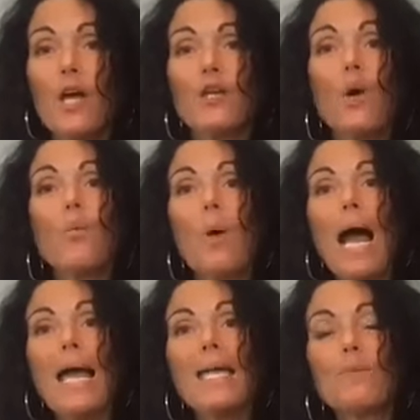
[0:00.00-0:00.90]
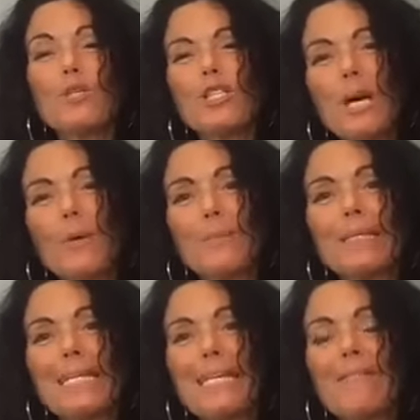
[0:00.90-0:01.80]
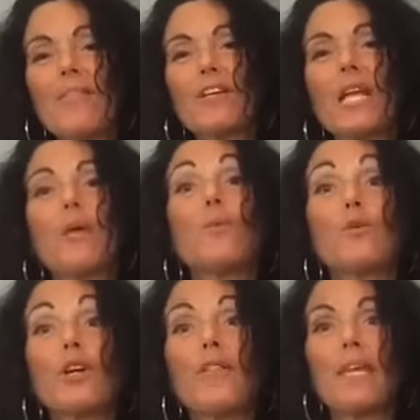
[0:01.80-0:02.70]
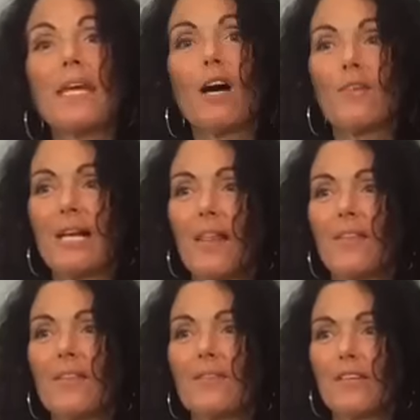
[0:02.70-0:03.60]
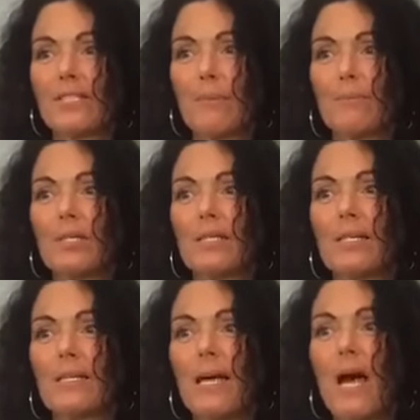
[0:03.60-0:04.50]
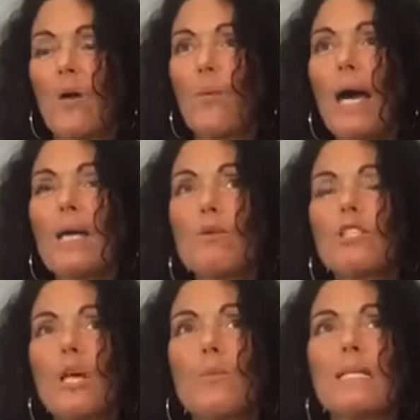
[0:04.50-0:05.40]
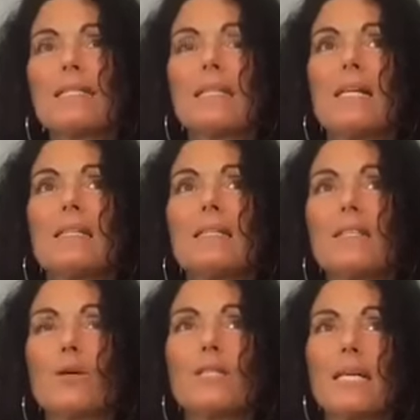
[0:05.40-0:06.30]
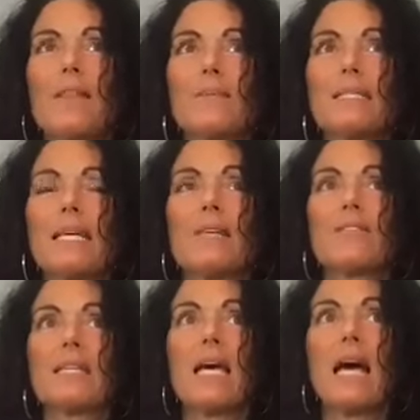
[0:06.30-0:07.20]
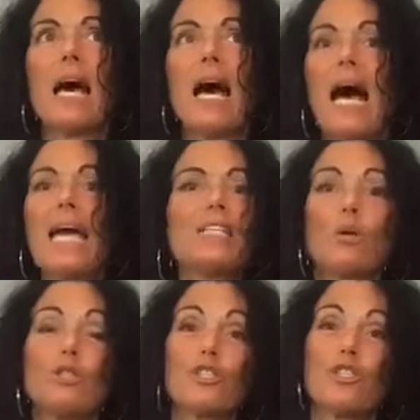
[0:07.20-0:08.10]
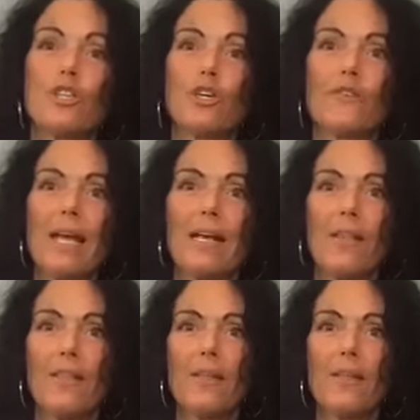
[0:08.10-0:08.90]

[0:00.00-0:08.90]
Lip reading: Now, why would someone believe that they're not worthy of health, for example? Why would someone tell themselves, I don't deserve health?